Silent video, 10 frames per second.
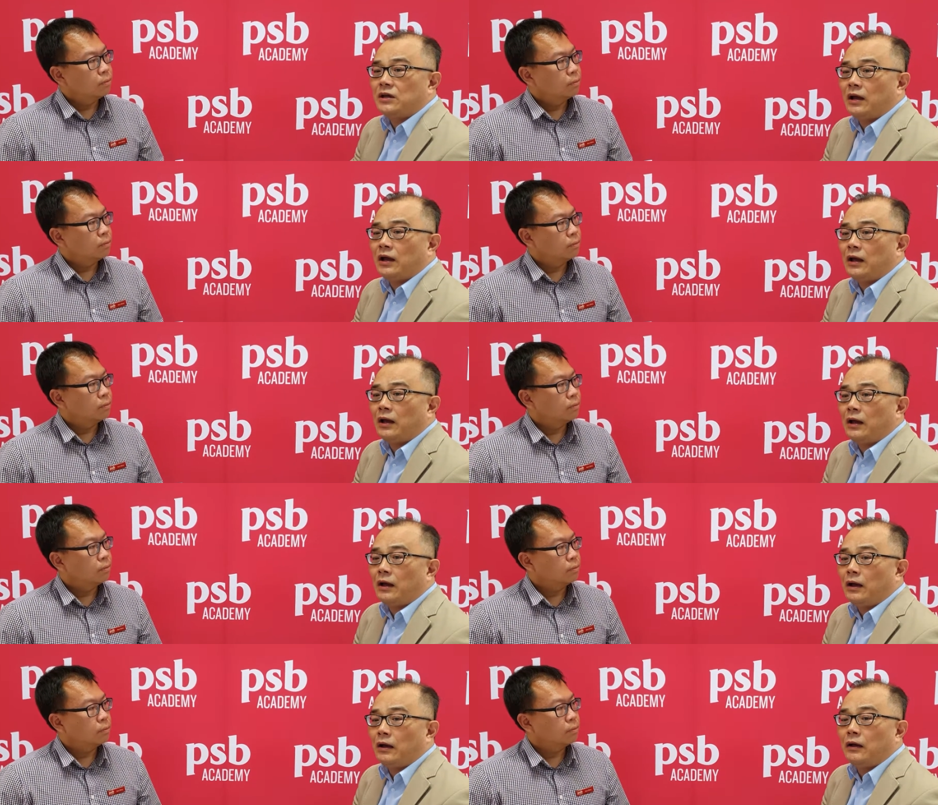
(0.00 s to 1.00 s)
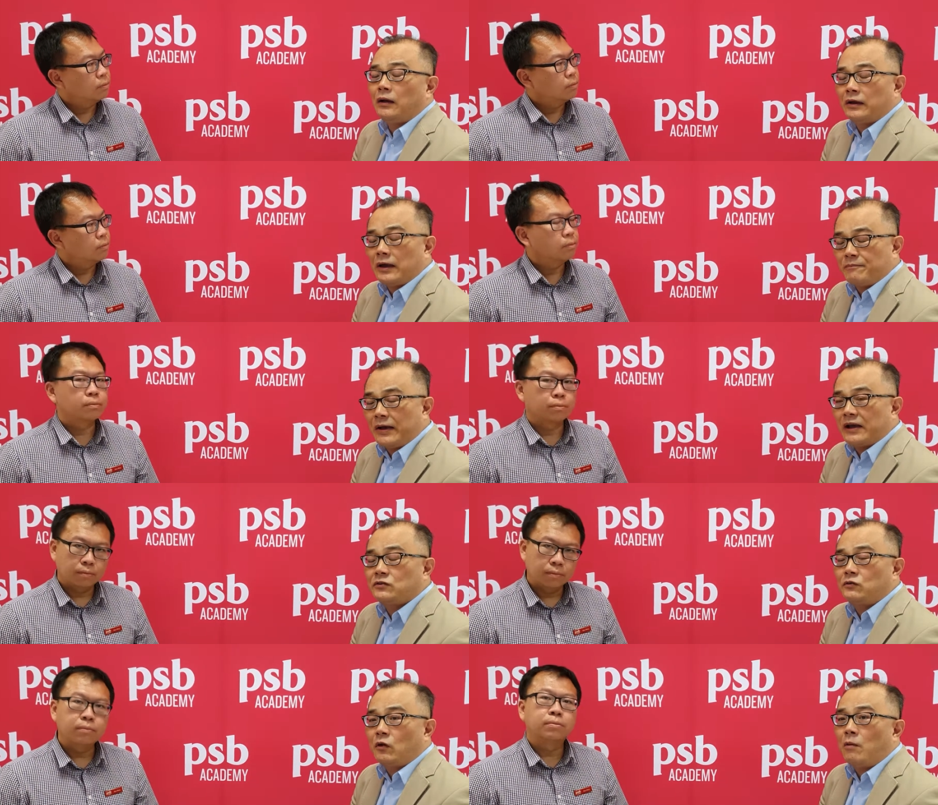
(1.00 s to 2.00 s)
Speaker 1: uh, get back to
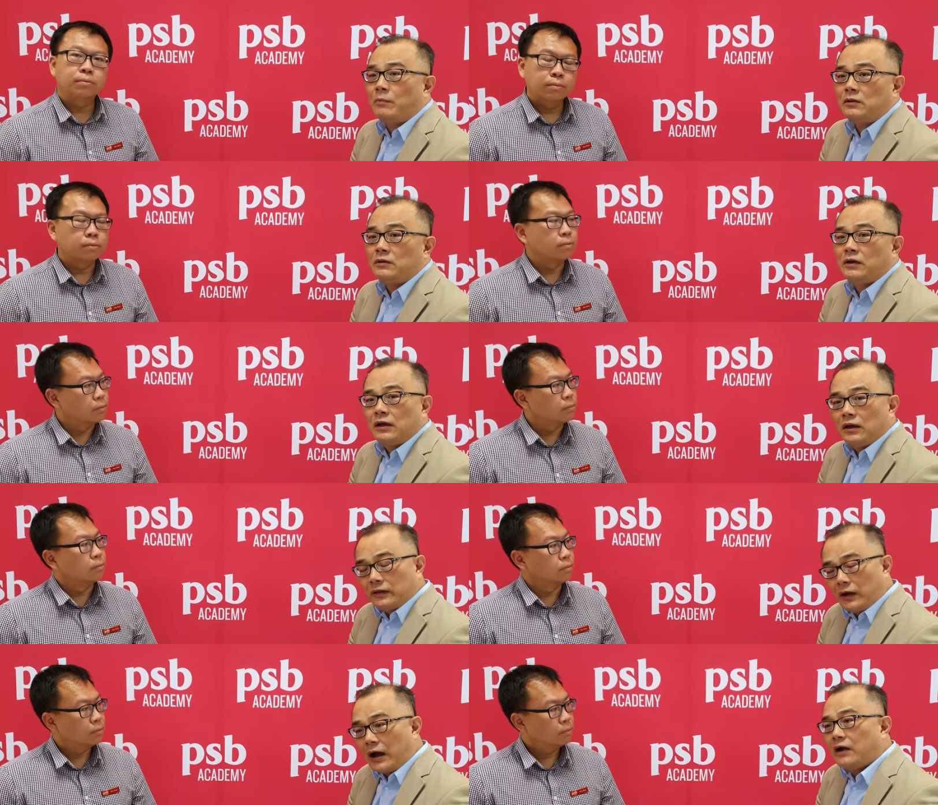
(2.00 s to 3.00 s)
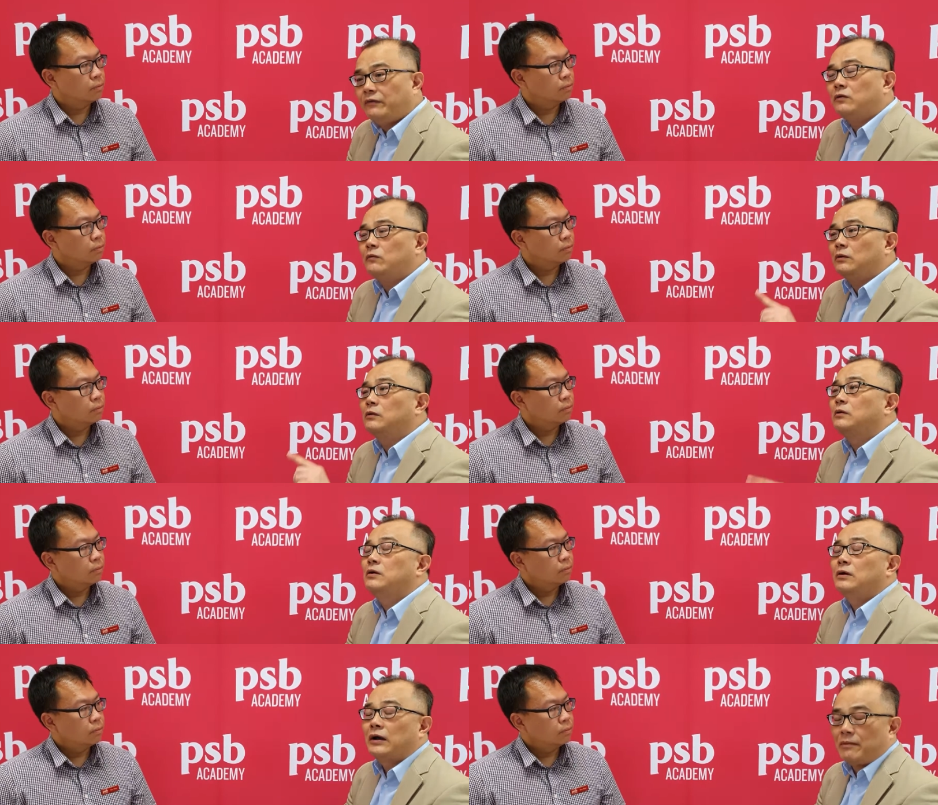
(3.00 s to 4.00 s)
normal. Mm. The hiring will
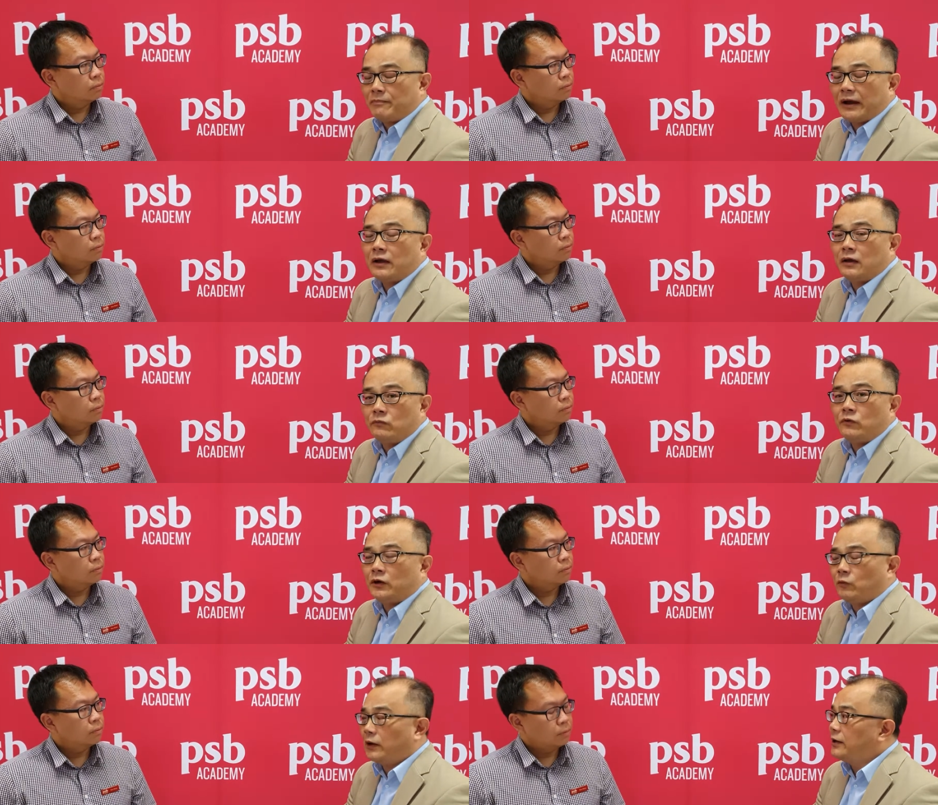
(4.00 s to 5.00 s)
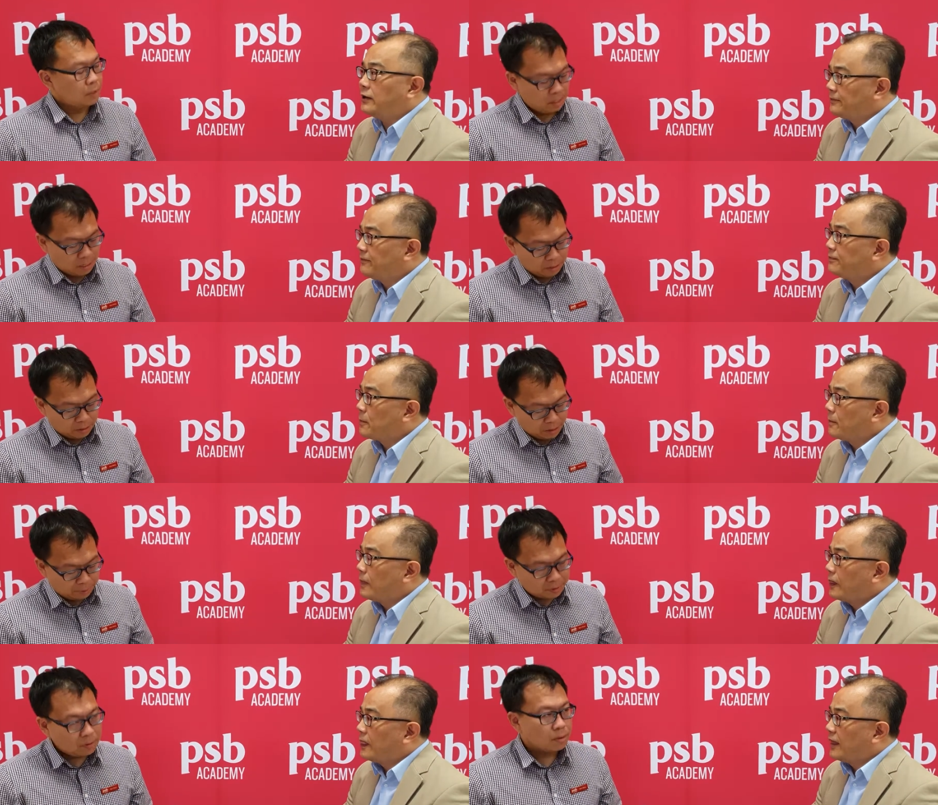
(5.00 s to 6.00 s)
come back again very quickly.
Speaker 2: Oh,
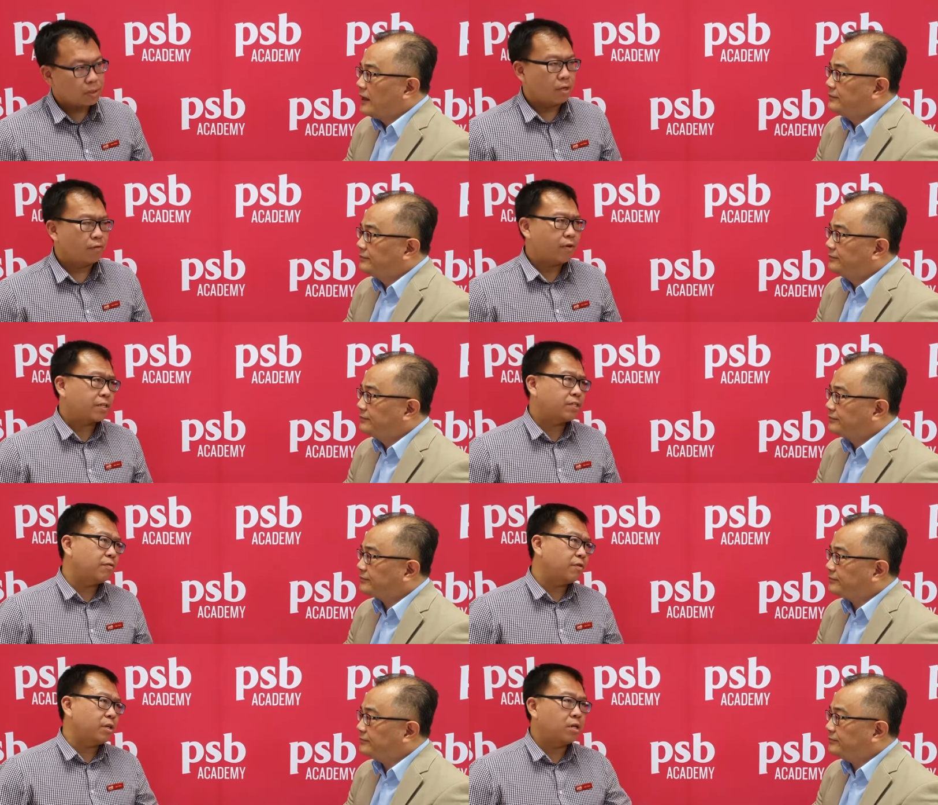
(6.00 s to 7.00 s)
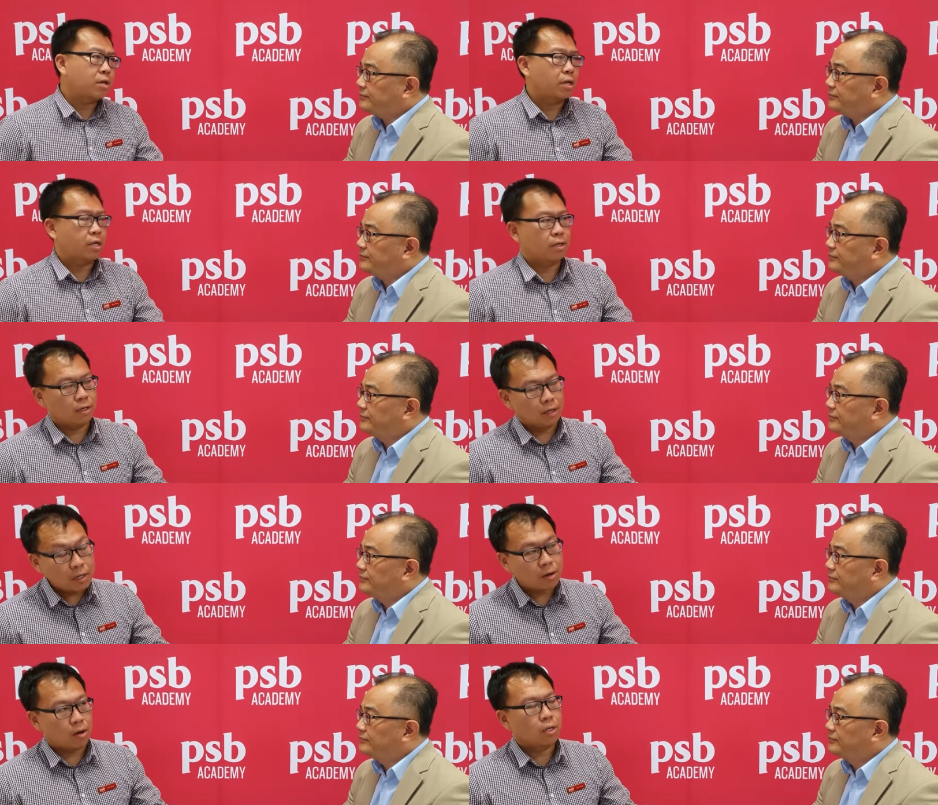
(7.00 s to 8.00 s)
absolutely. In fact, Steven, earlier uh, earlier
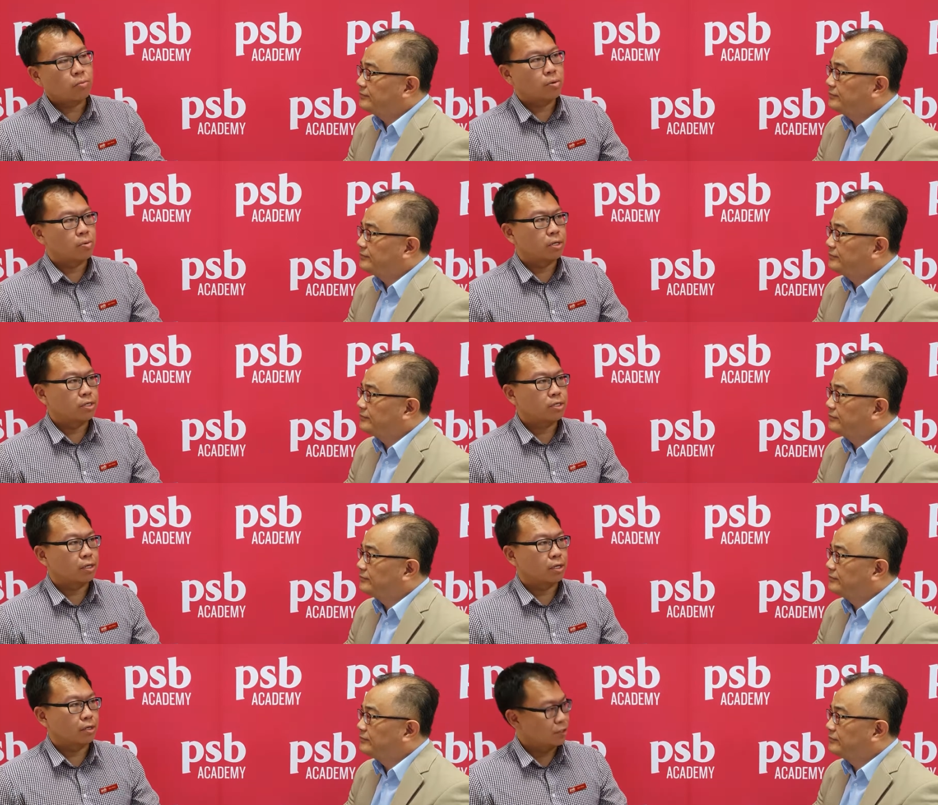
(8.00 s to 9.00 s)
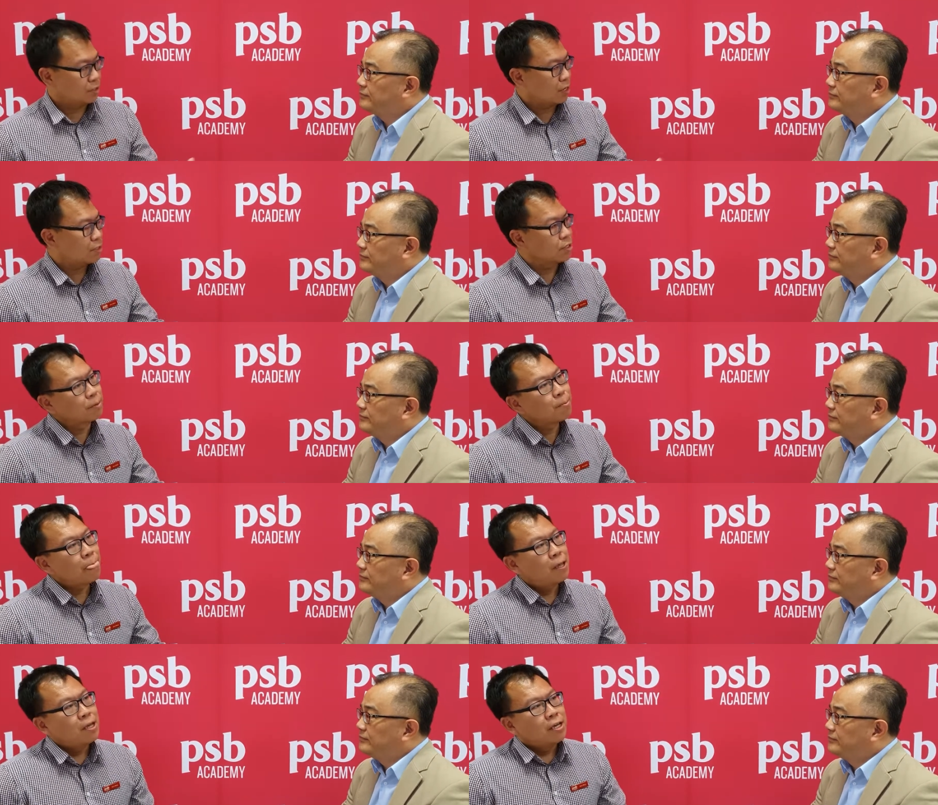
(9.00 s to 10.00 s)
on, we were just uh, discussing
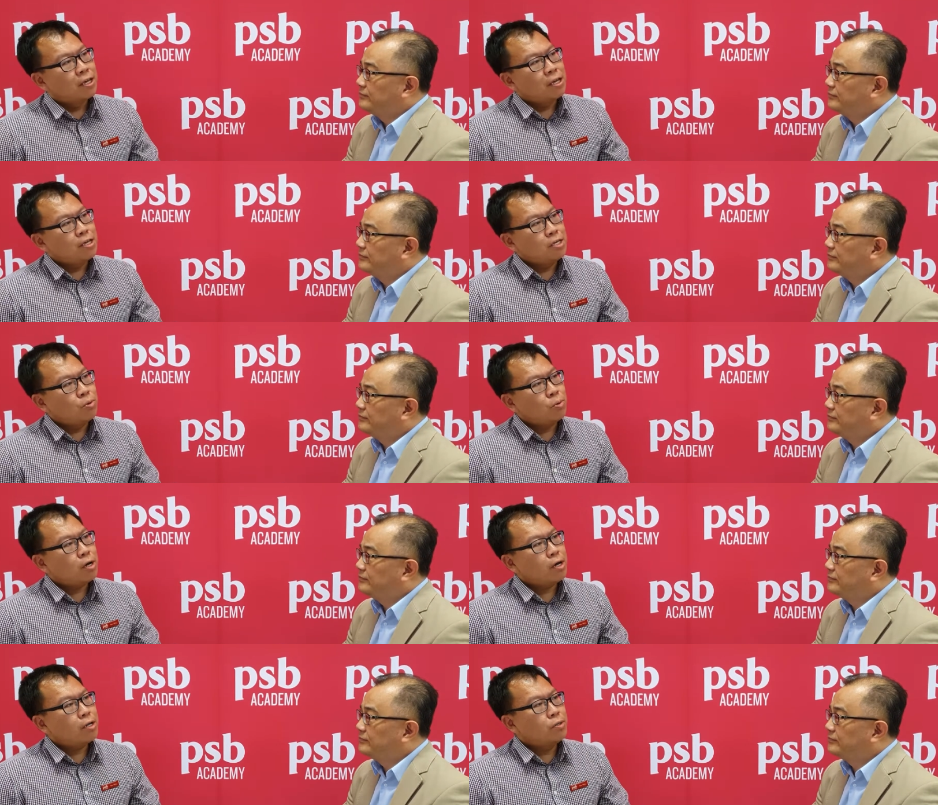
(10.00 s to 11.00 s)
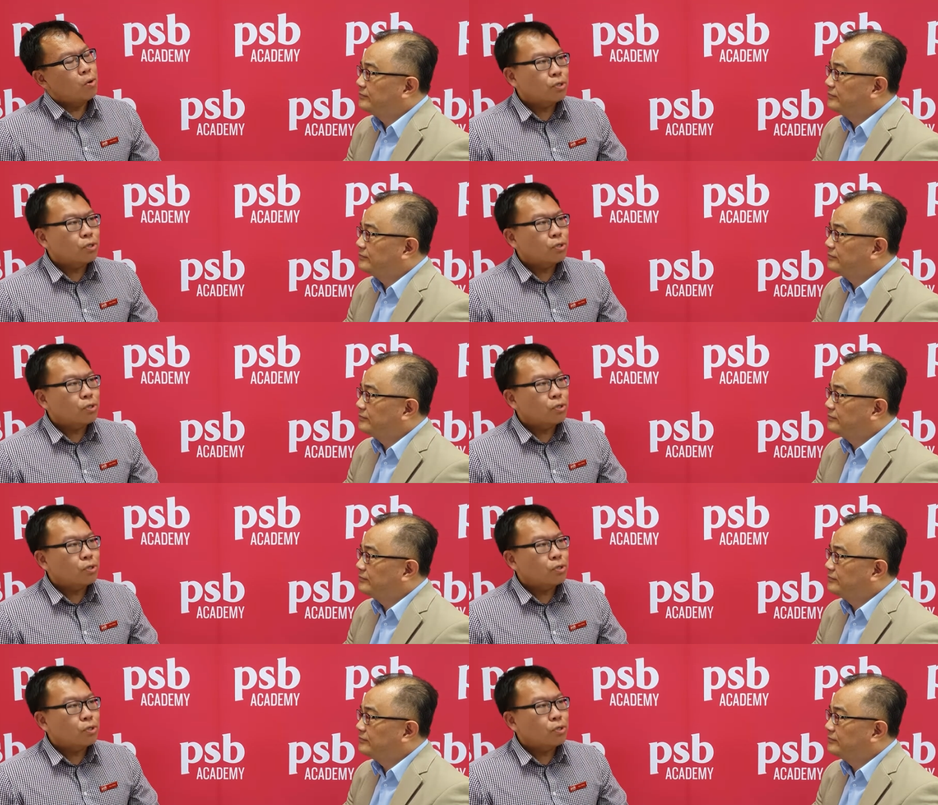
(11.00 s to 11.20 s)
you are no